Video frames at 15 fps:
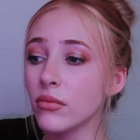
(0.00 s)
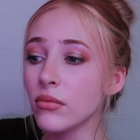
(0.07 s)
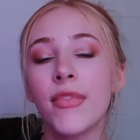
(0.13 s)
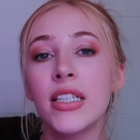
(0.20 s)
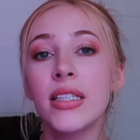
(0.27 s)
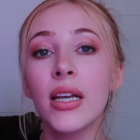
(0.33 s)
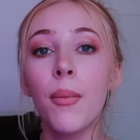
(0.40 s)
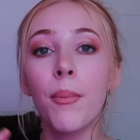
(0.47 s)

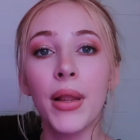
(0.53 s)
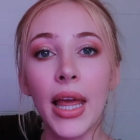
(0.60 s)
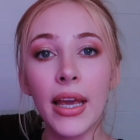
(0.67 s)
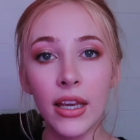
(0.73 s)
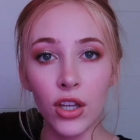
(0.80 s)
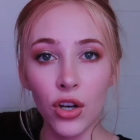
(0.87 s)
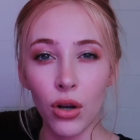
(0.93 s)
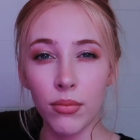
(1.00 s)
There's like a
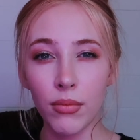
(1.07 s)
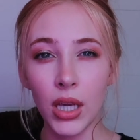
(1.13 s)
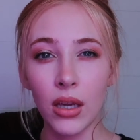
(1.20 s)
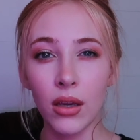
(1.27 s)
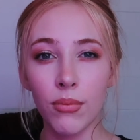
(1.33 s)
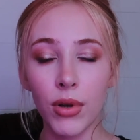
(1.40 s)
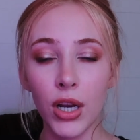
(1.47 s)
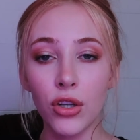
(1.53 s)
blanket on
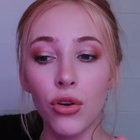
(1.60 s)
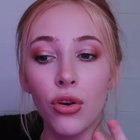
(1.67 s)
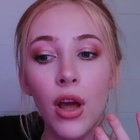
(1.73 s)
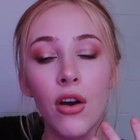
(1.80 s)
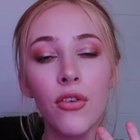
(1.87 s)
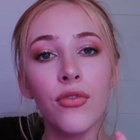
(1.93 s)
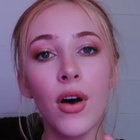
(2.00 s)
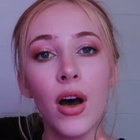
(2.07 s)
me, but I don't know
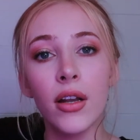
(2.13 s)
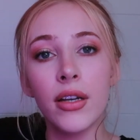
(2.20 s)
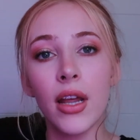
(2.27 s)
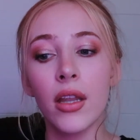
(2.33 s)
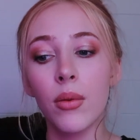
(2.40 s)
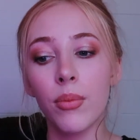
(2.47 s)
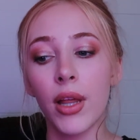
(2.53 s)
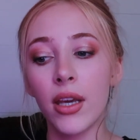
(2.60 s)
how far
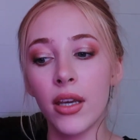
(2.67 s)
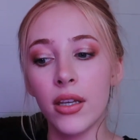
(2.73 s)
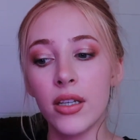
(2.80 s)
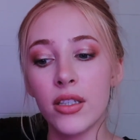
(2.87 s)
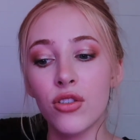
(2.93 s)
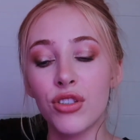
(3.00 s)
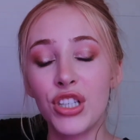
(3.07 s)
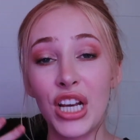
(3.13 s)
down the blanket
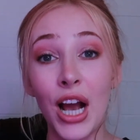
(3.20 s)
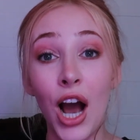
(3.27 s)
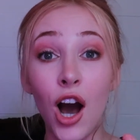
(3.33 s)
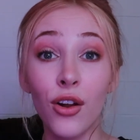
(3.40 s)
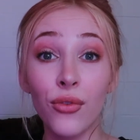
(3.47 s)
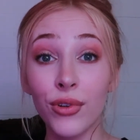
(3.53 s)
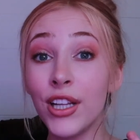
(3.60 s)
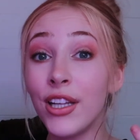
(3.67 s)
is because I
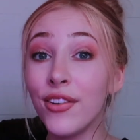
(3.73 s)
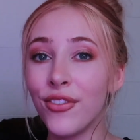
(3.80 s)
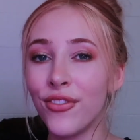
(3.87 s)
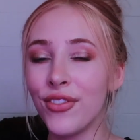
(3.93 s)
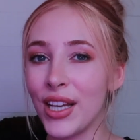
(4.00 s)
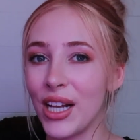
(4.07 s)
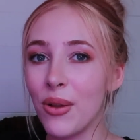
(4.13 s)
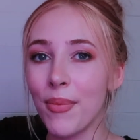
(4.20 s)
can't really
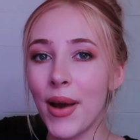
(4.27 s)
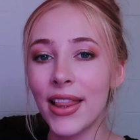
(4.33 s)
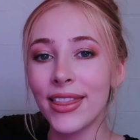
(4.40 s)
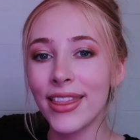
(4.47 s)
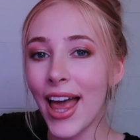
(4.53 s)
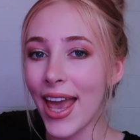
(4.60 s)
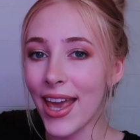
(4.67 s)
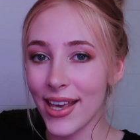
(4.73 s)
feel my
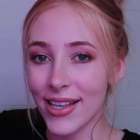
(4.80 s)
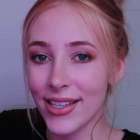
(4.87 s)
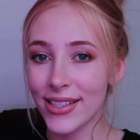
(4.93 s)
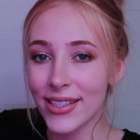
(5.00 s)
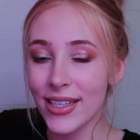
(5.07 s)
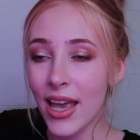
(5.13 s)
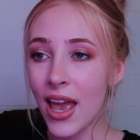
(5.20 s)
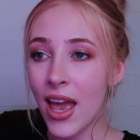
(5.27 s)

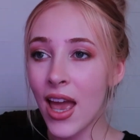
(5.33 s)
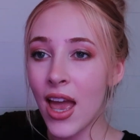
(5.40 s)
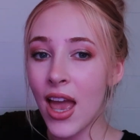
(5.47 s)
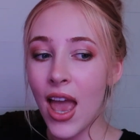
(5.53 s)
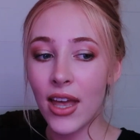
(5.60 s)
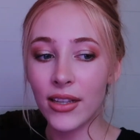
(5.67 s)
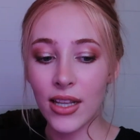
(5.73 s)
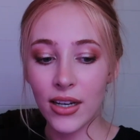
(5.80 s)
legs.
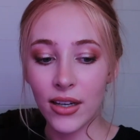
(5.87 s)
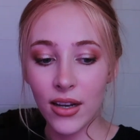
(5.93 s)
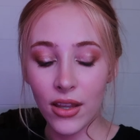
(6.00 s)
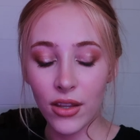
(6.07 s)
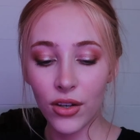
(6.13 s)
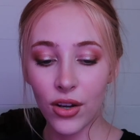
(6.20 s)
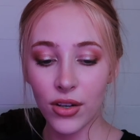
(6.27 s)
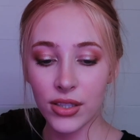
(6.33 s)
And then
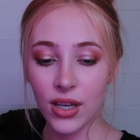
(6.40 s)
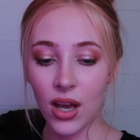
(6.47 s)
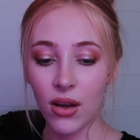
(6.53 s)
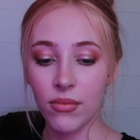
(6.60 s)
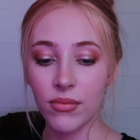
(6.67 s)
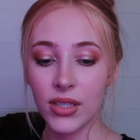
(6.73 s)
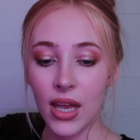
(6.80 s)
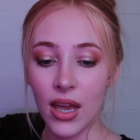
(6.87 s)
another nurse
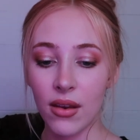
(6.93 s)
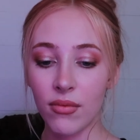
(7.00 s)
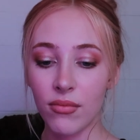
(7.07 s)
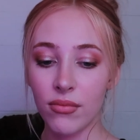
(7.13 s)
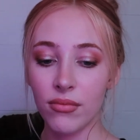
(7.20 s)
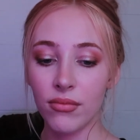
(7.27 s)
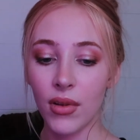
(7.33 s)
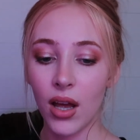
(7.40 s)
comes
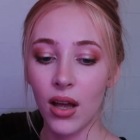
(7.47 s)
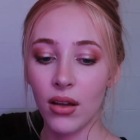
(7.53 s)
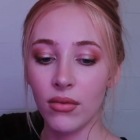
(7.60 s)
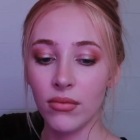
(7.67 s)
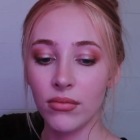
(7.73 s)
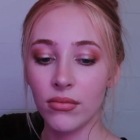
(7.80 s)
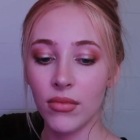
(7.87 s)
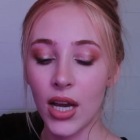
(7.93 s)
and
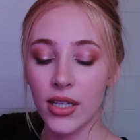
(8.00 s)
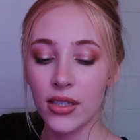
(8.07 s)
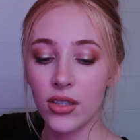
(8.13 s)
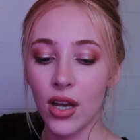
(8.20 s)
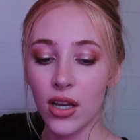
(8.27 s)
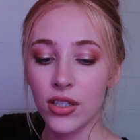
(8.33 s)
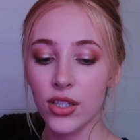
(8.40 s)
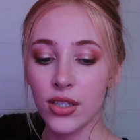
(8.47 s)

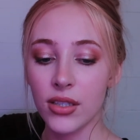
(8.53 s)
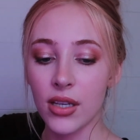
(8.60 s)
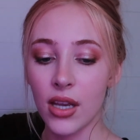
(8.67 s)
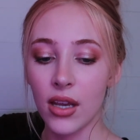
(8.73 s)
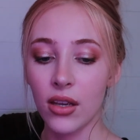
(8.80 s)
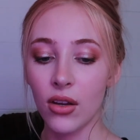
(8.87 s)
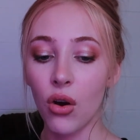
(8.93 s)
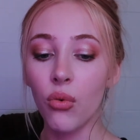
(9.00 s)
I just
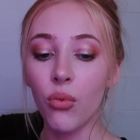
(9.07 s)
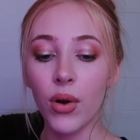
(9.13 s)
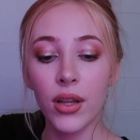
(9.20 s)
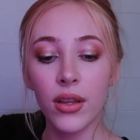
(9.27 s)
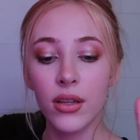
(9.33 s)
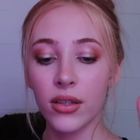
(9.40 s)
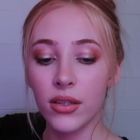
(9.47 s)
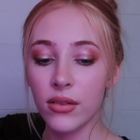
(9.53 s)
say, oh, one
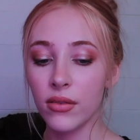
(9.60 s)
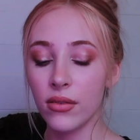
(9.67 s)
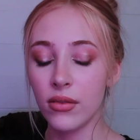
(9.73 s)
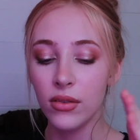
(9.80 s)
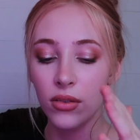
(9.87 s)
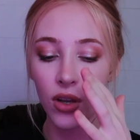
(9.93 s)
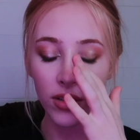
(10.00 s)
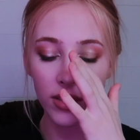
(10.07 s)
of the
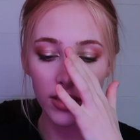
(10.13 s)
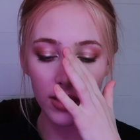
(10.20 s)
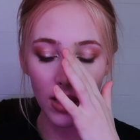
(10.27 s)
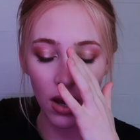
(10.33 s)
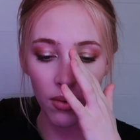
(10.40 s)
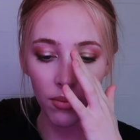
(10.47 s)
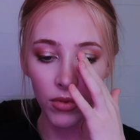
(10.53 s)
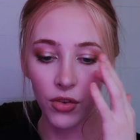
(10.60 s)
nurses
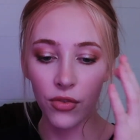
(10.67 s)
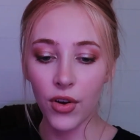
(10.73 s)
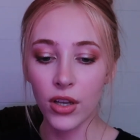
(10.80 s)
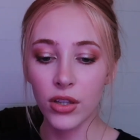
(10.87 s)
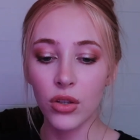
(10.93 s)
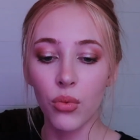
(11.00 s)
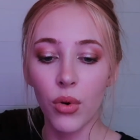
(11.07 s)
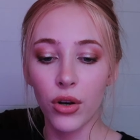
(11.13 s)
come,
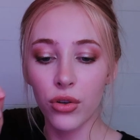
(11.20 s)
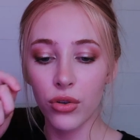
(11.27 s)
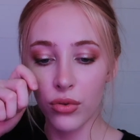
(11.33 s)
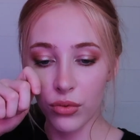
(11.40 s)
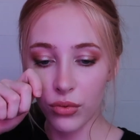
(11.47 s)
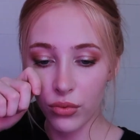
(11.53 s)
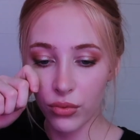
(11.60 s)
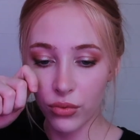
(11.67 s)
the one
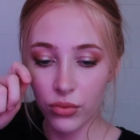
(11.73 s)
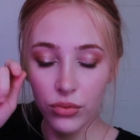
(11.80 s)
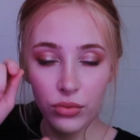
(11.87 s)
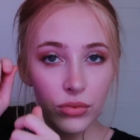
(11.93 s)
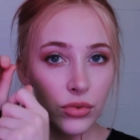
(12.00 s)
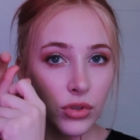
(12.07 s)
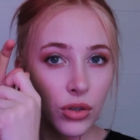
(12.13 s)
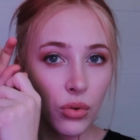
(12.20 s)
who
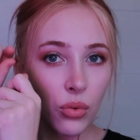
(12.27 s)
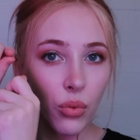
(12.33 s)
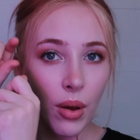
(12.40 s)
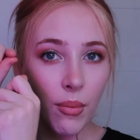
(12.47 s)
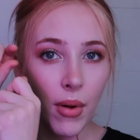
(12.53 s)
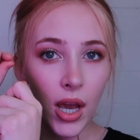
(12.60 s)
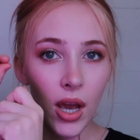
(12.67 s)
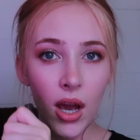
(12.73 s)

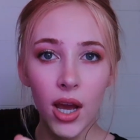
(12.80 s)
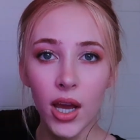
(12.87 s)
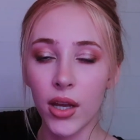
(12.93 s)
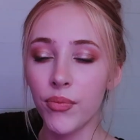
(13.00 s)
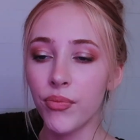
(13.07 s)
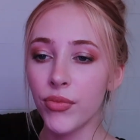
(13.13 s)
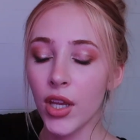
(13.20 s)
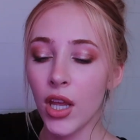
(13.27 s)
wet my
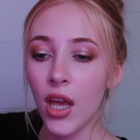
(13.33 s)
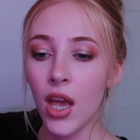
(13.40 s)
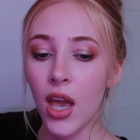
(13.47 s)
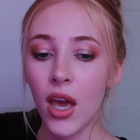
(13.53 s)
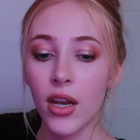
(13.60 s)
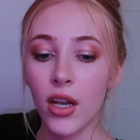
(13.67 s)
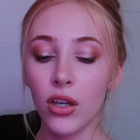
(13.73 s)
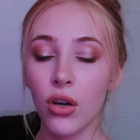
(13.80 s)
eye,
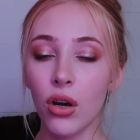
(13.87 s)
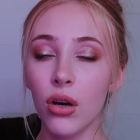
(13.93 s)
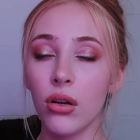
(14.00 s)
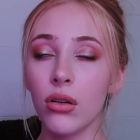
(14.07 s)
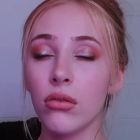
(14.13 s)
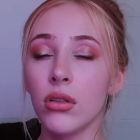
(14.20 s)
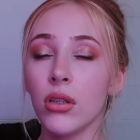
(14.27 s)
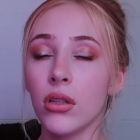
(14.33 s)
and I
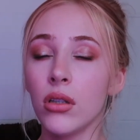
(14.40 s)
go,